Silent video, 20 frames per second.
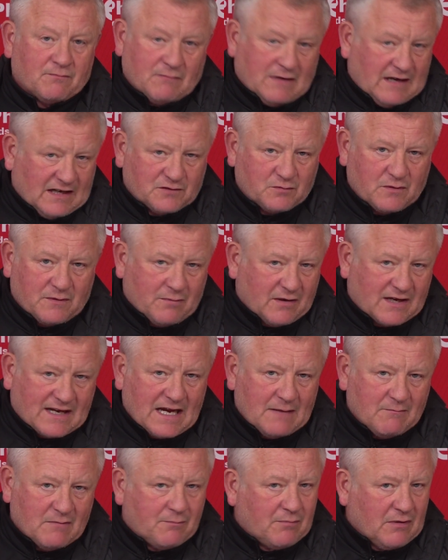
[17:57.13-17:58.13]
as we
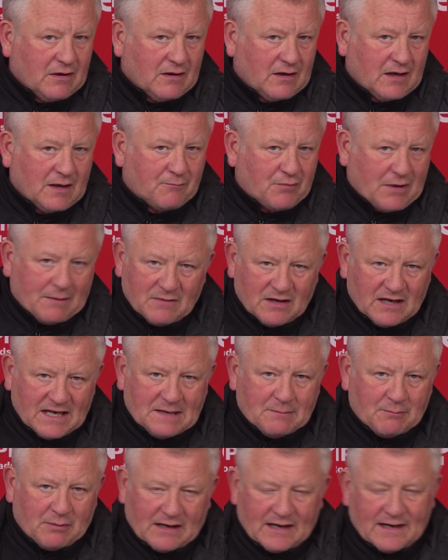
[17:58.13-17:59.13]
became a Premier
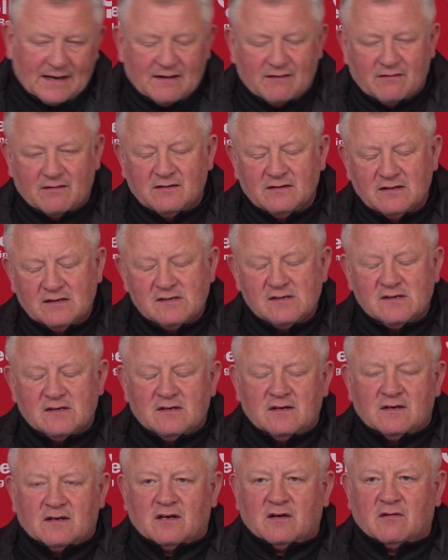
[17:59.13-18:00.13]
League player. And,
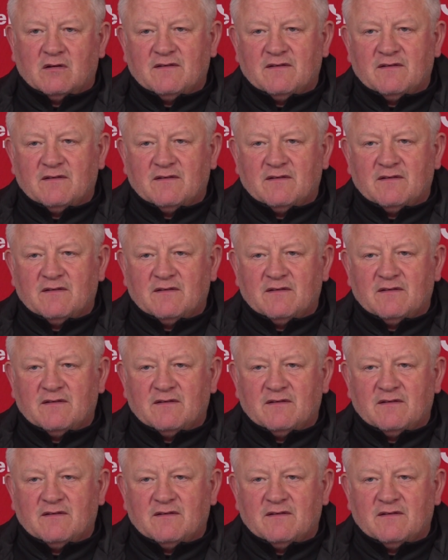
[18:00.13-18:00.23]
you know,